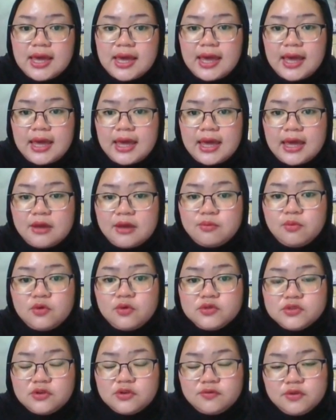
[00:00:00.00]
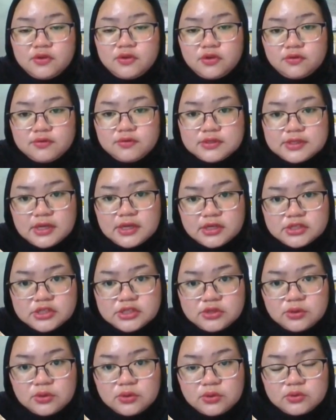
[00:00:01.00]
And most of the novel's
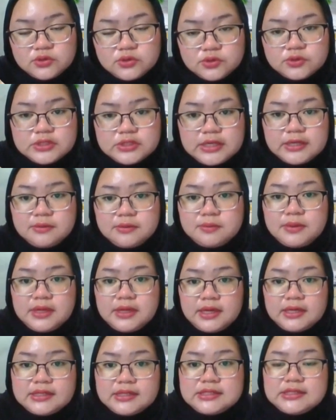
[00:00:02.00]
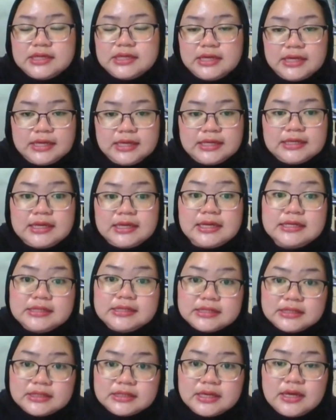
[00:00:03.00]
action also take place in
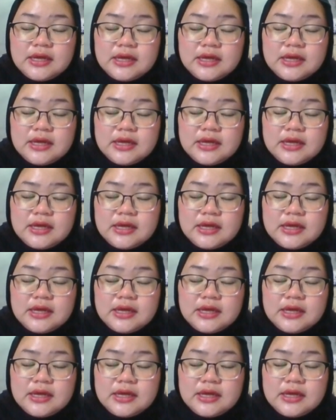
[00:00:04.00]
London.